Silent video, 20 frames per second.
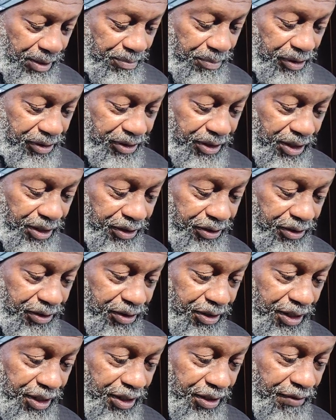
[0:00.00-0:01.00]
But there's a
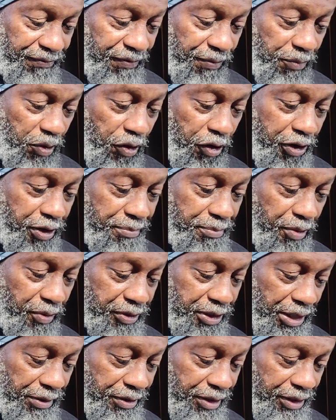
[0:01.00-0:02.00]
thing from Ark of
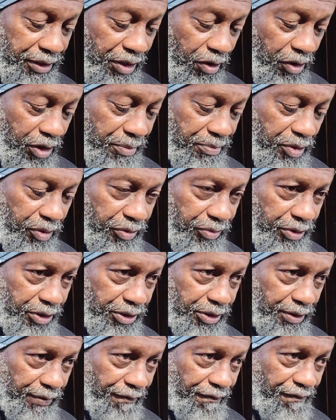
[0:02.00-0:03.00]
Bones. I think Ark of Bones
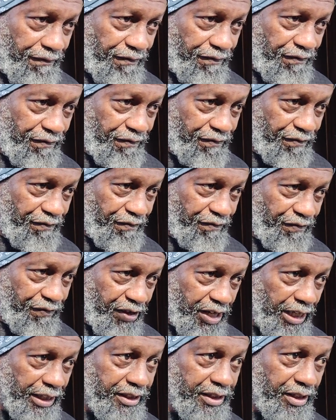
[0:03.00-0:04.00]
was the
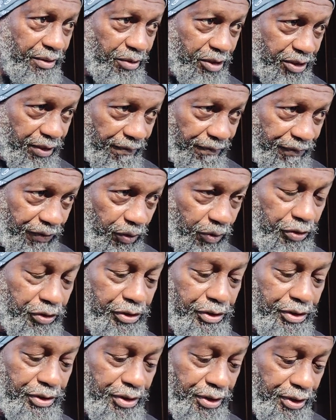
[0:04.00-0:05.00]
yes, it was the
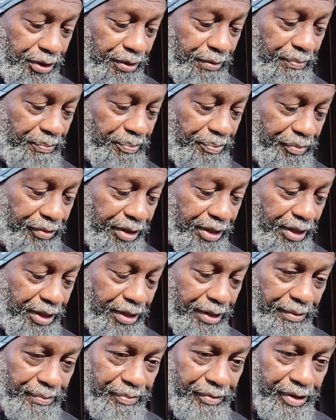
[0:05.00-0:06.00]
first
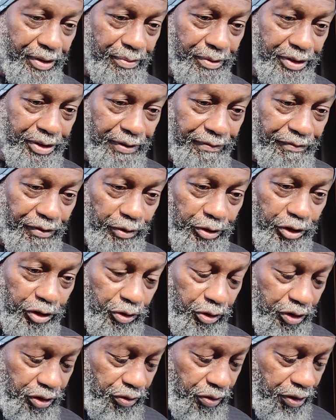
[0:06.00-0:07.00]
um, it was the first
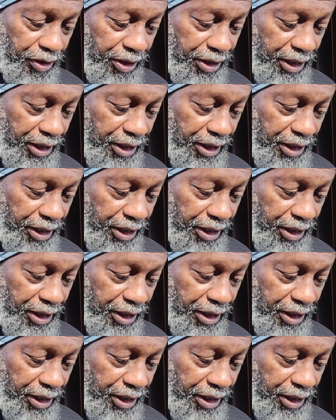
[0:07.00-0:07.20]
short story